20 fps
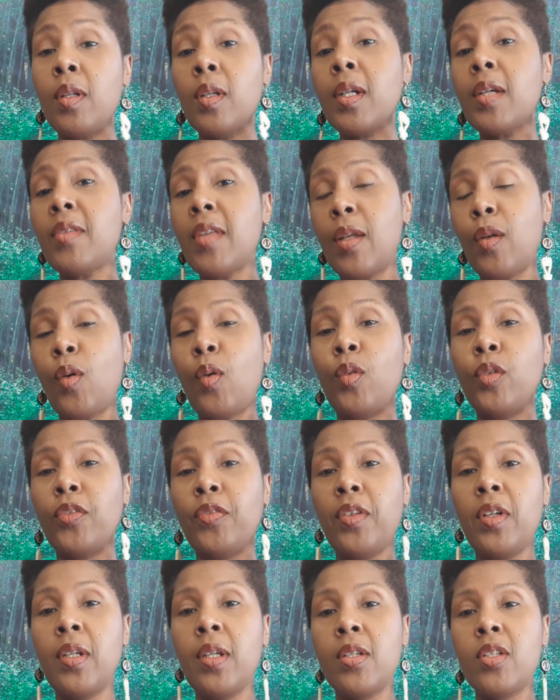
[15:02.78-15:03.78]
look at that old
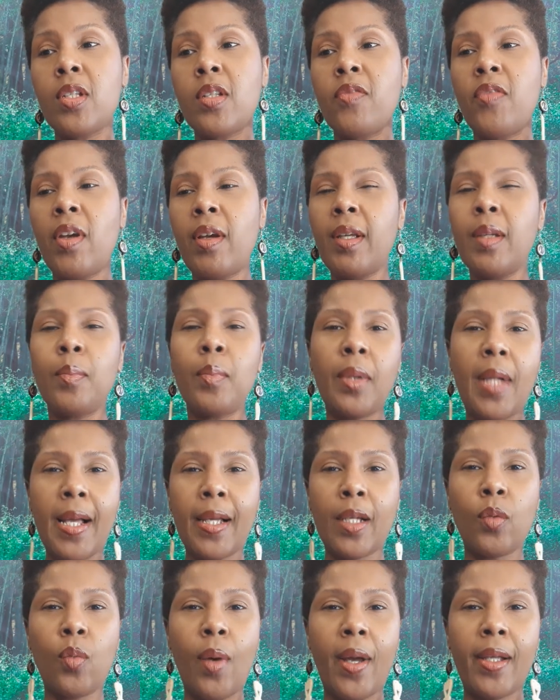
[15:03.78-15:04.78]
footage, it's very black
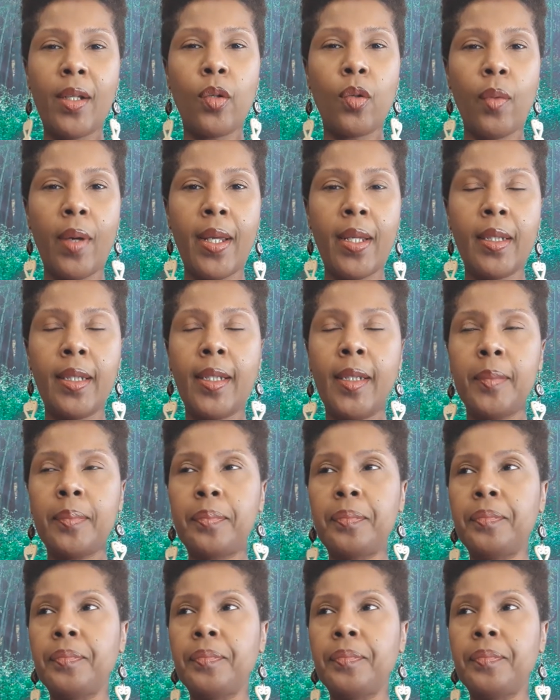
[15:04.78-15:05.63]
and white, grainy.